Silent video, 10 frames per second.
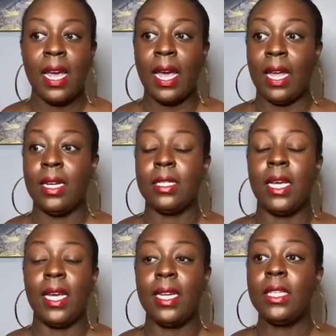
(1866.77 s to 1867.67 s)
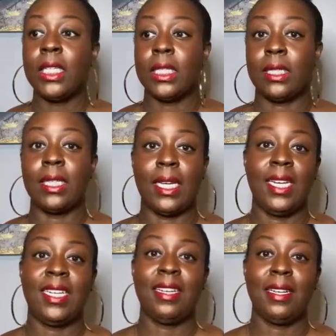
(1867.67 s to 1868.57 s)
And it looked
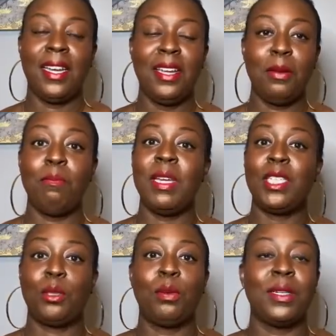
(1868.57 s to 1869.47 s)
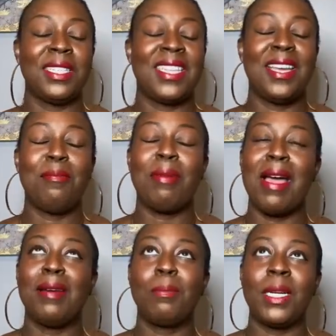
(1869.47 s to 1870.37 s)
like Mitch was hit by
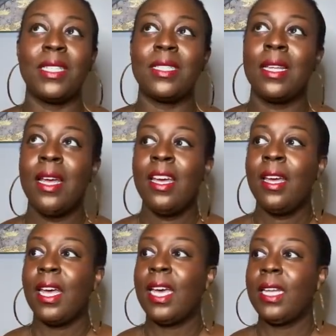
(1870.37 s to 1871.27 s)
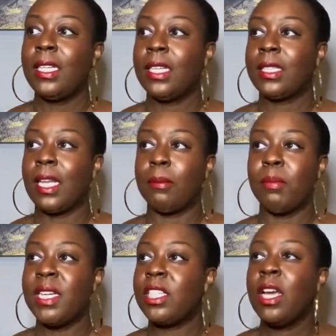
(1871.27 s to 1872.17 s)
a bus. It looked like
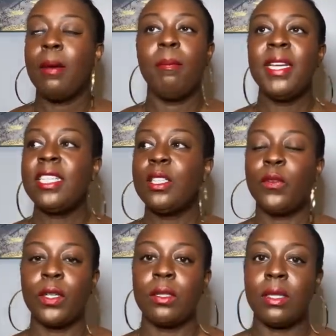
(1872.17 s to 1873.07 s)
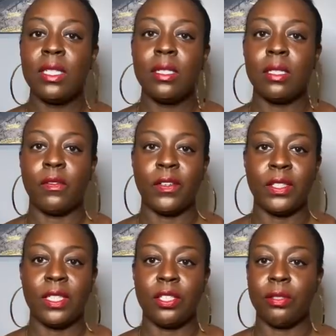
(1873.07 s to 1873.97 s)
this is the
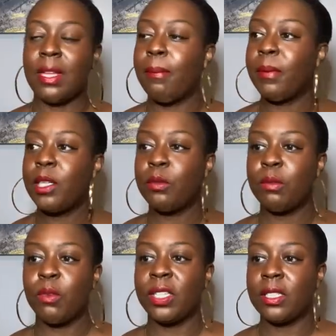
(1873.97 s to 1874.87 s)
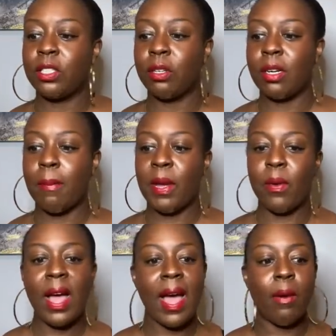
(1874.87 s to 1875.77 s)
first issue that Mitch was more concerned
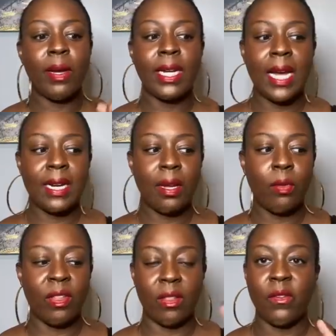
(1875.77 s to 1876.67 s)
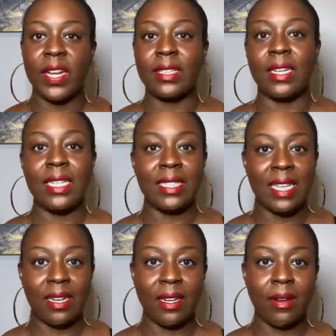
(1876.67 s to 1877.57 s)
about how it got out than the fact that he
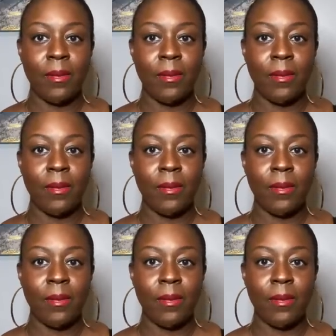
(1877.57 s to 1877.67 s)
said it.